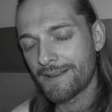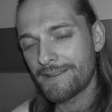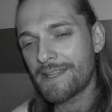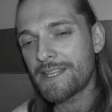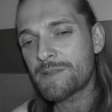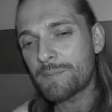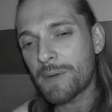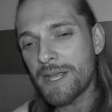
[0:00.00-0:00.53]

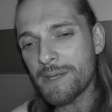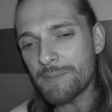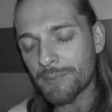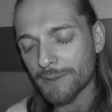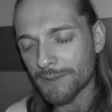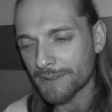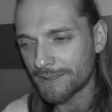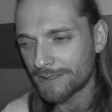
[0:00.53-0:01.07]
These
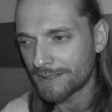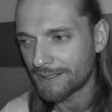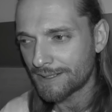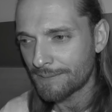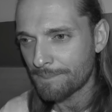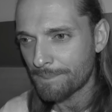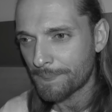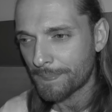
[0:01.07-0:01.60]
people
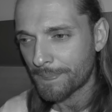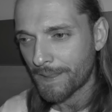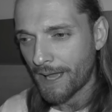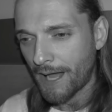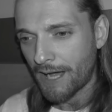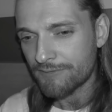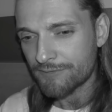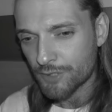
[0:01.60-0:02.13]

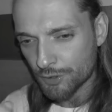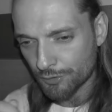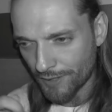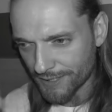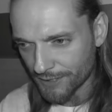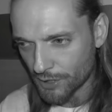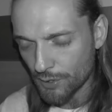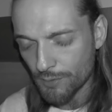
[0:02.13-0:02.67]
have
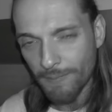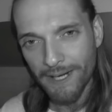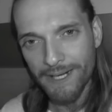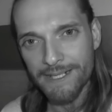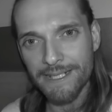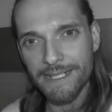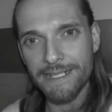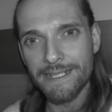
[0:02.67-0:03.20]
tricked
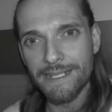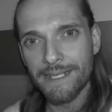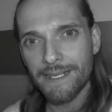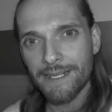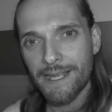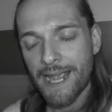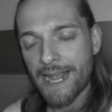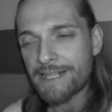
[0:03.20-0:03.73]
humanity
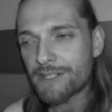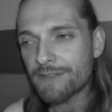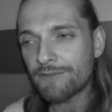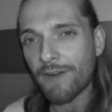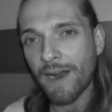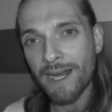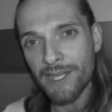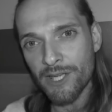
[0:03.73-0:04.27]
into
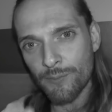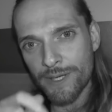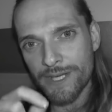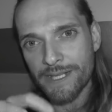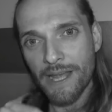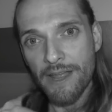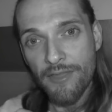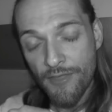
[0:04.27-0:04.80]

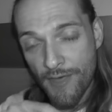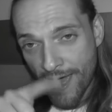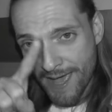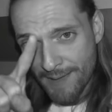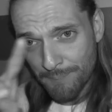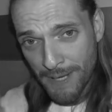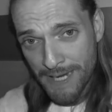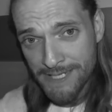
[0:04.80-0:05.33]
valuing
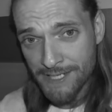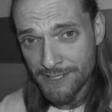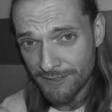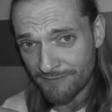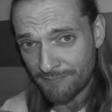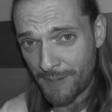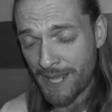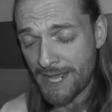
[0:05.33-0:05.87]
their pieces
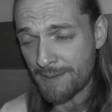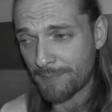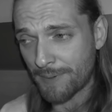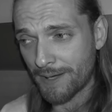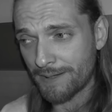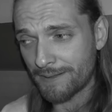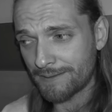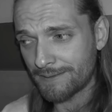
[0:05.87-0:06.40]
of
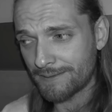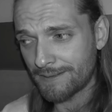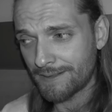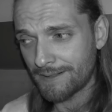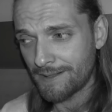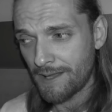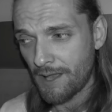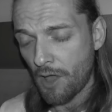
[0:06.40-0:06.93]
paper
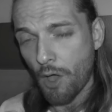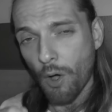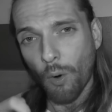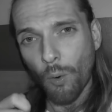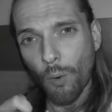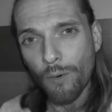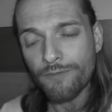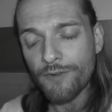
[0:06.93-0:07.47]

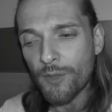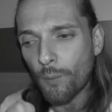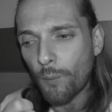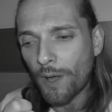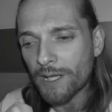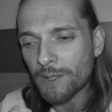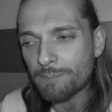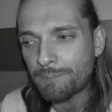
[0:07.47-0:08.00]
over the
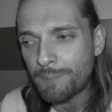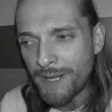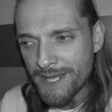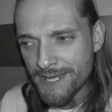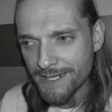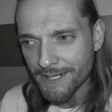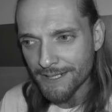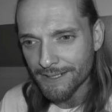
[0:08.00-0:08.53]

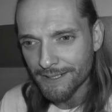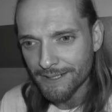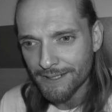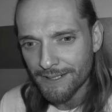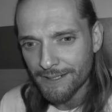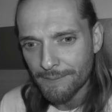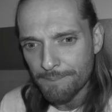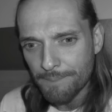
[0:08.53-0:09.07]
well-being
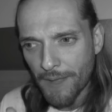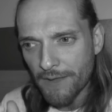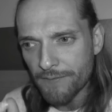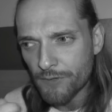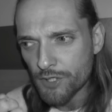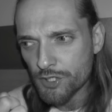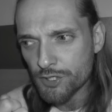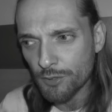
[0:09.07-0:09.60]
and
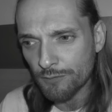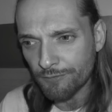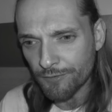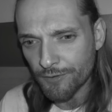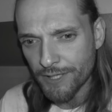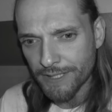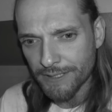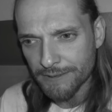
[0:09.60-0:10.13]
the
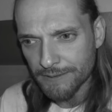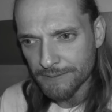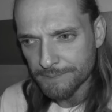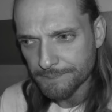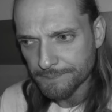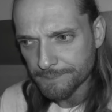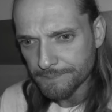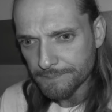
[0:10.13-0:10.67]
suffering,
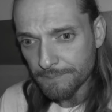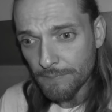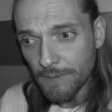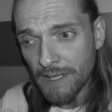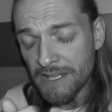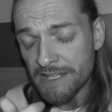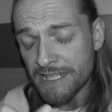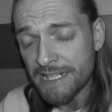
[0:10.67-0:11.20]

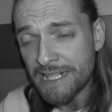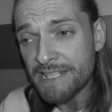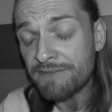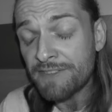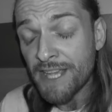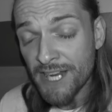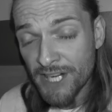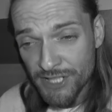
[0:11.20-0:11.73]
the
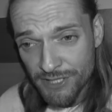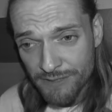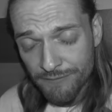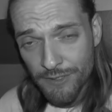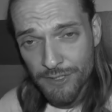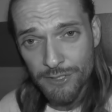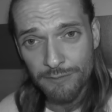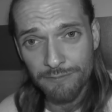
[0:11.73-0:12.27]
alleviation of
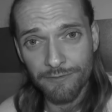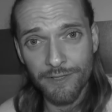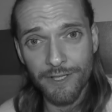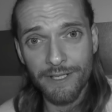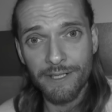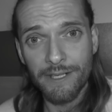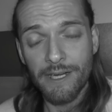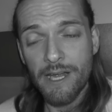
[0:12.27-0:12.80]
the
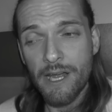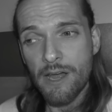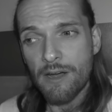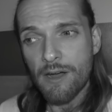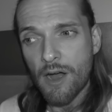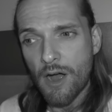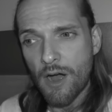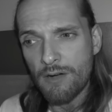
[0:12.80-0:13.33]
suffering
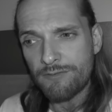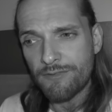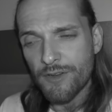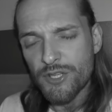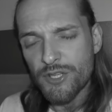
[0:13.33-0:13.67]
of